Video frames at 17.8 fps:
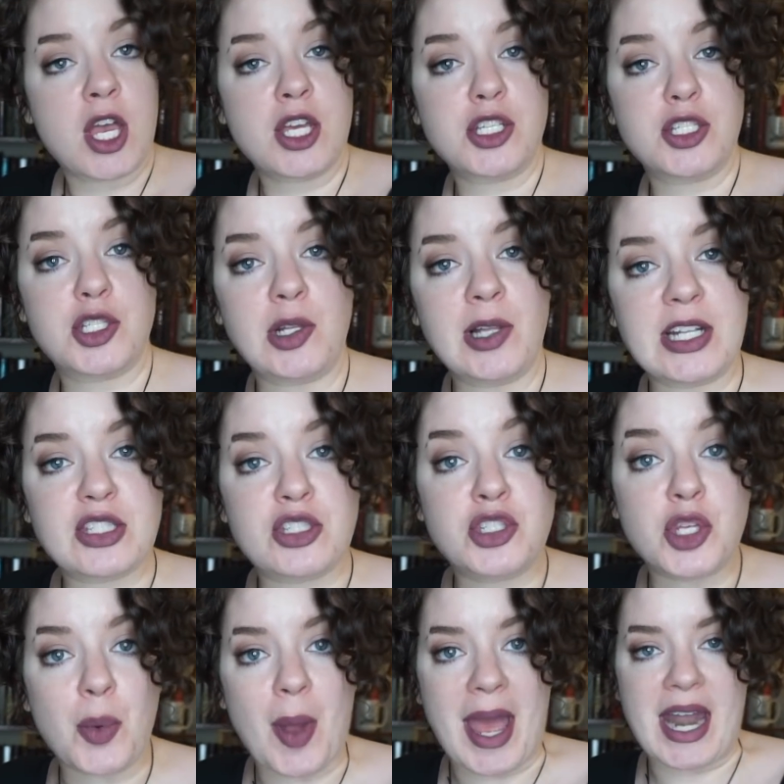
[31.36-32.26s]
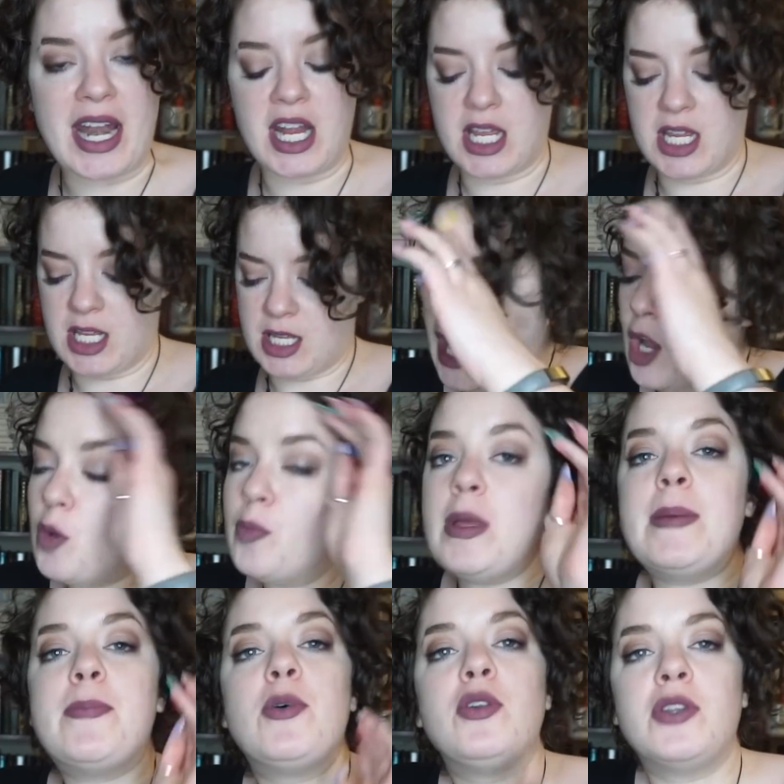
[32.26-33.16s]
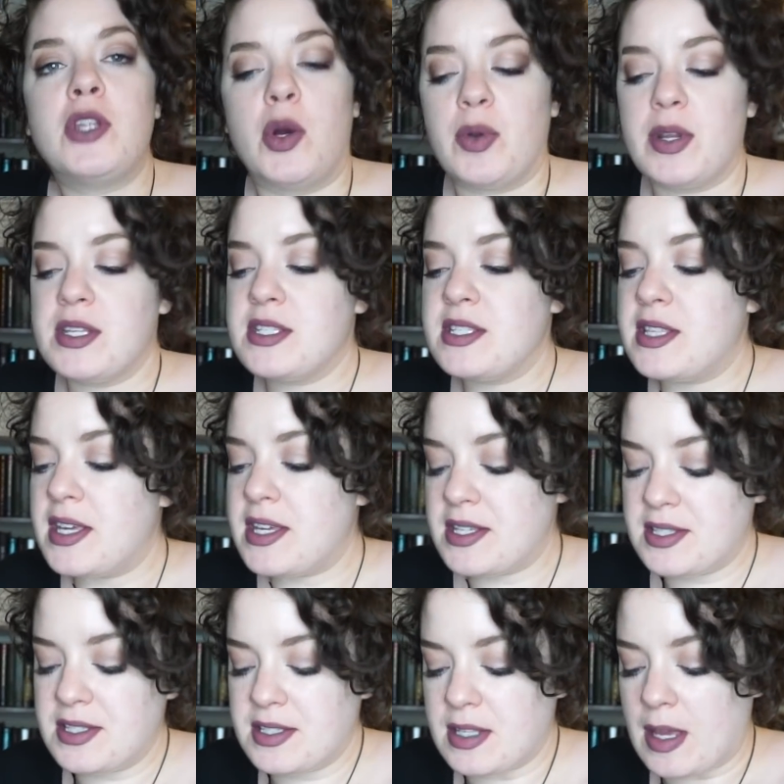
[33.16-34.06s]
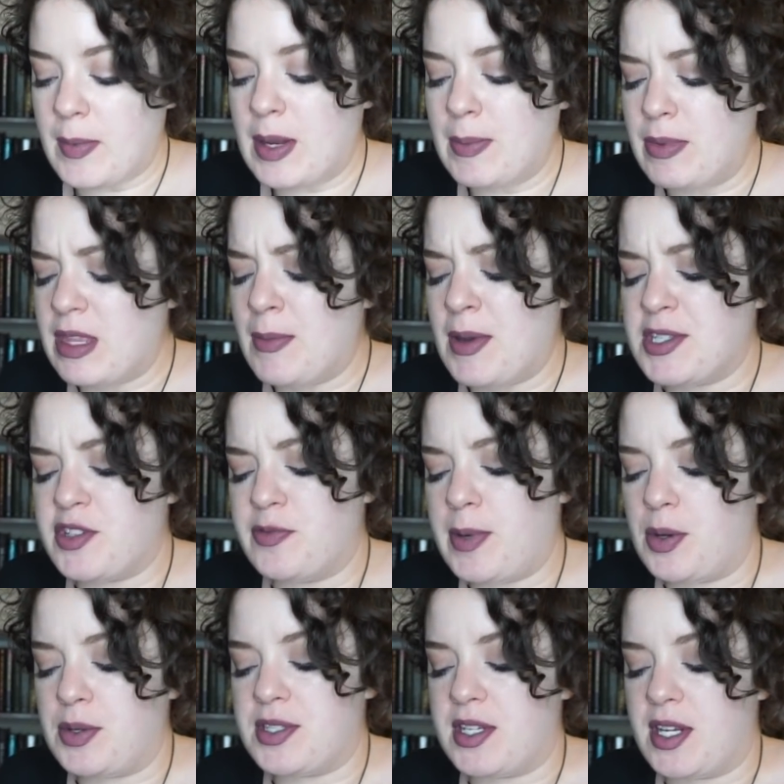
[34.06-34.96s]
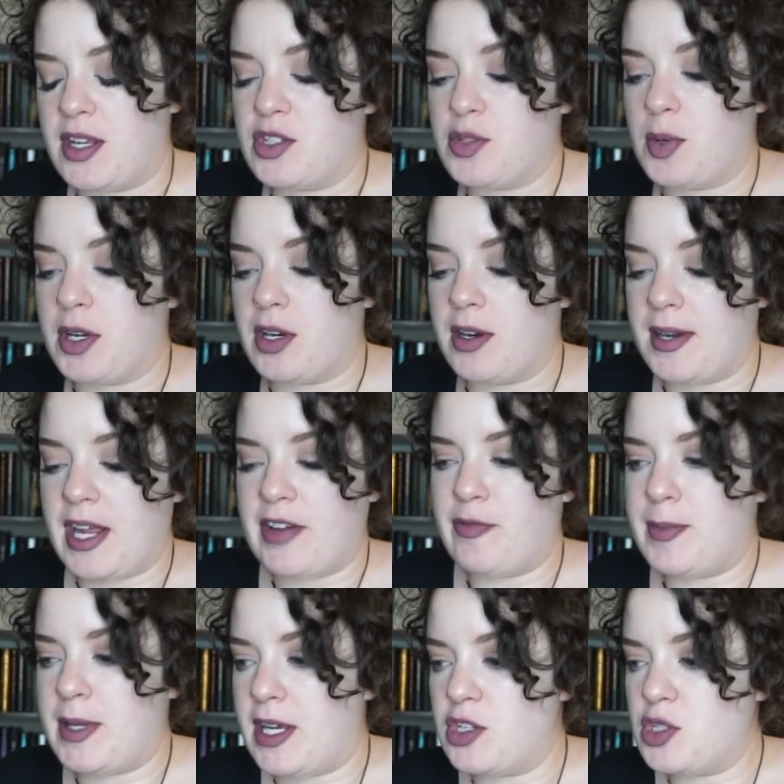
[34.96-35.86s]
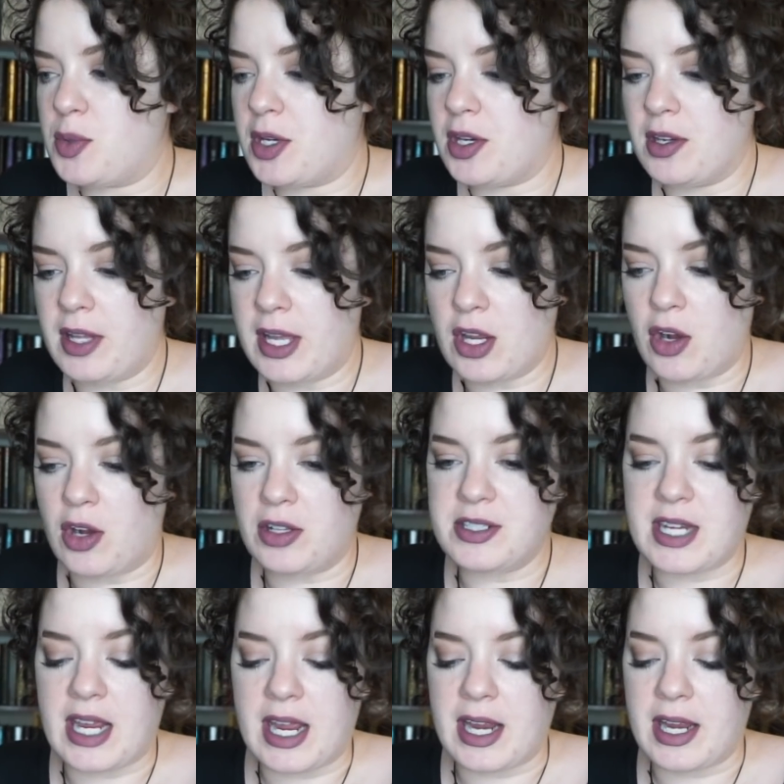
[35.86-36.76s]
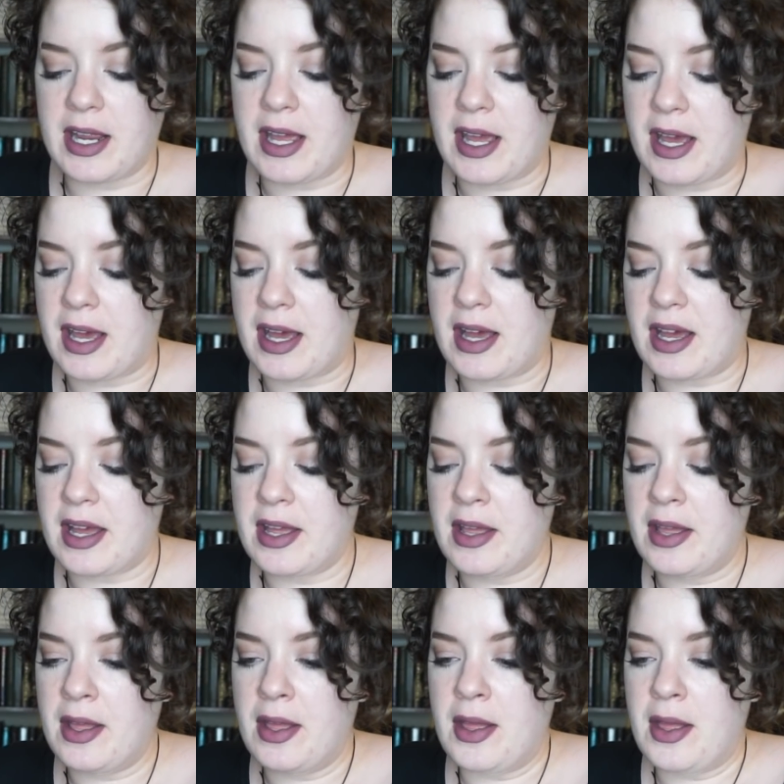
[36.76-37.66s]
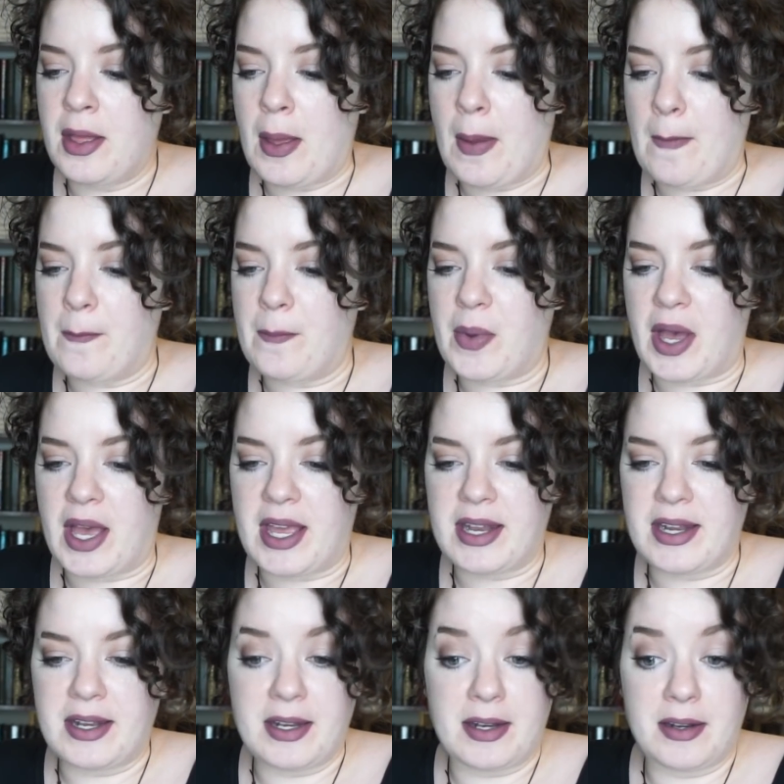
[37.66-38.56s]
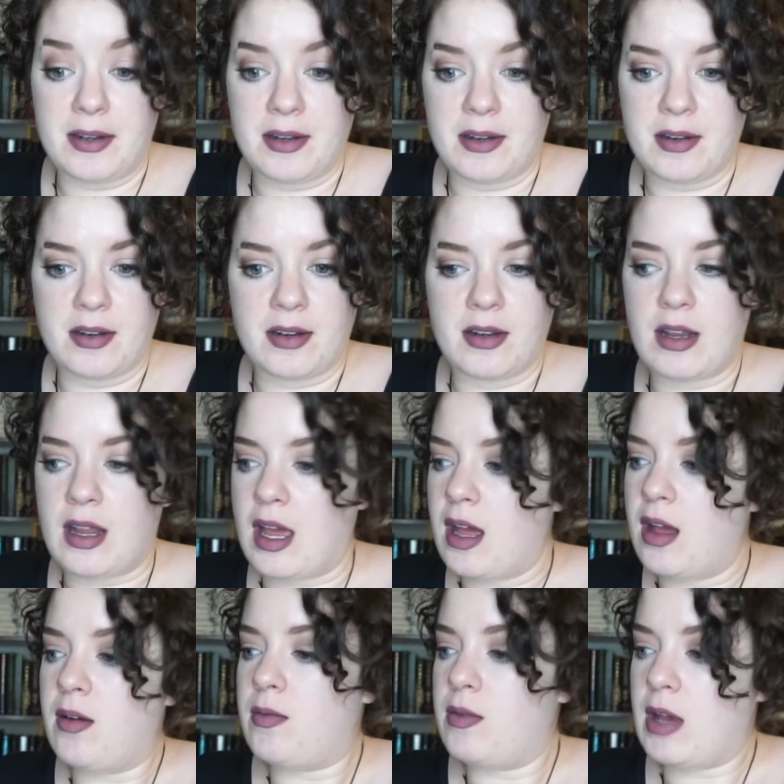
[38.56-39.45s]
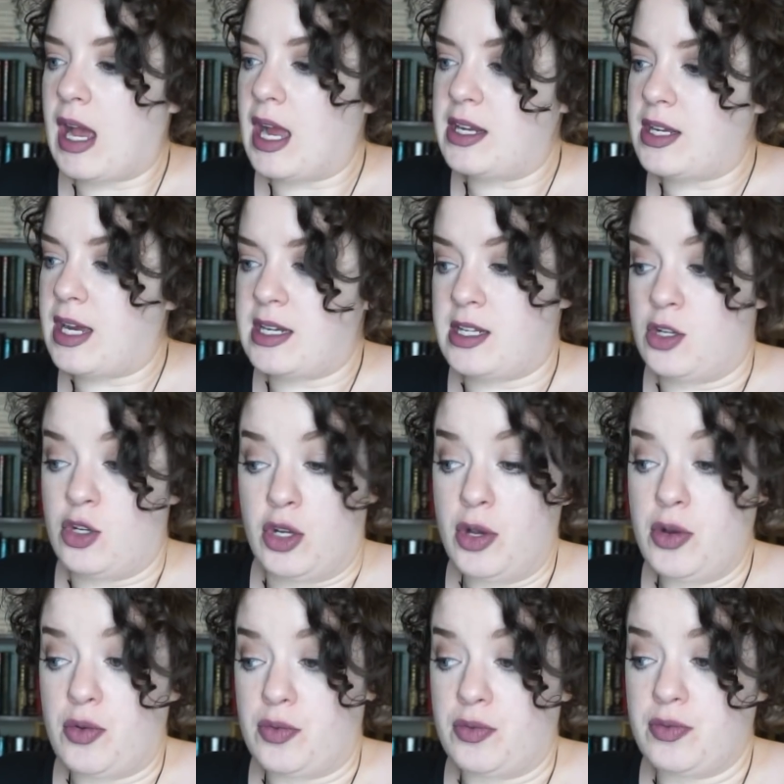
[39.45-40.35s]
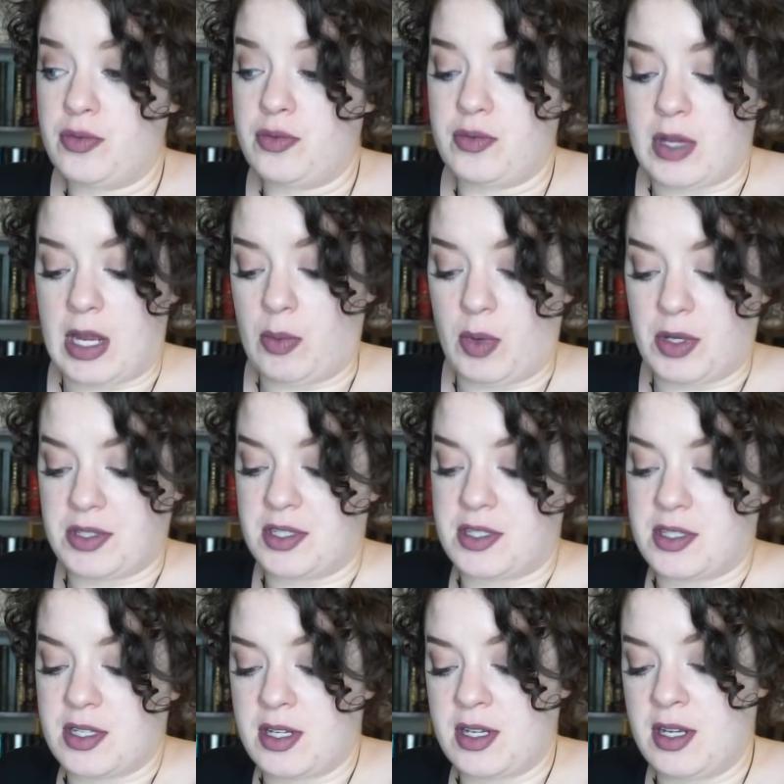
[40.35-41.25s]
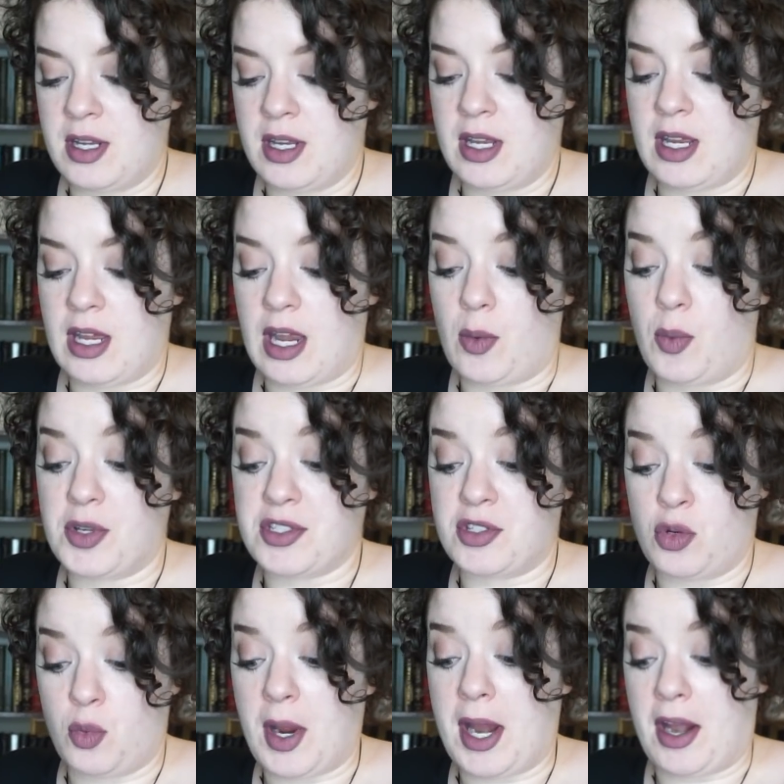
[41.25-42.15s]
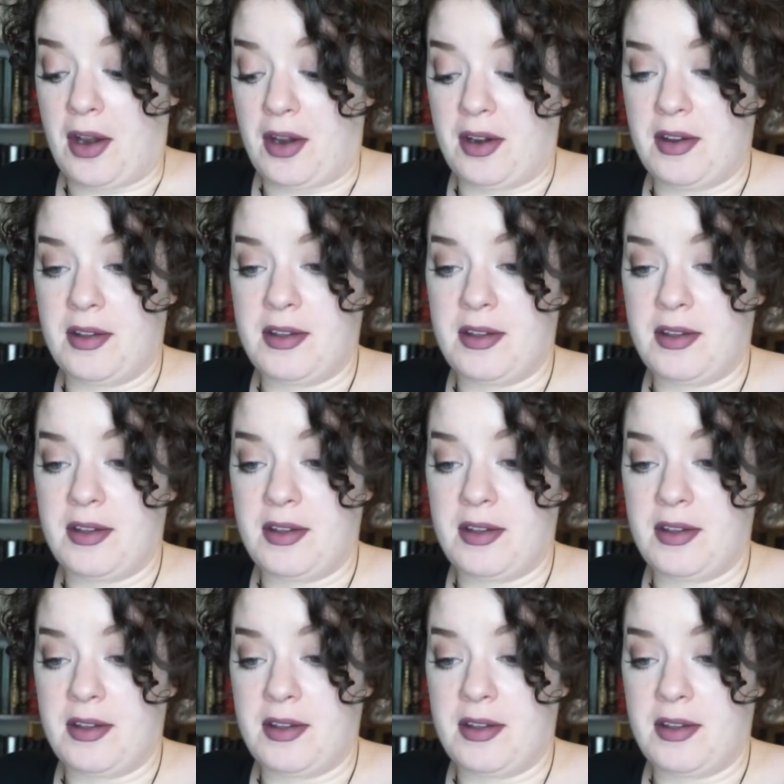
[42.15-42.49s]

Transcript: So let's do it. How people notice this, I mean, they must have posted on Twitter and I've been on Twitter like all day, uh, but I, uh, I, I didn't know. I wasn't I wasn't aware.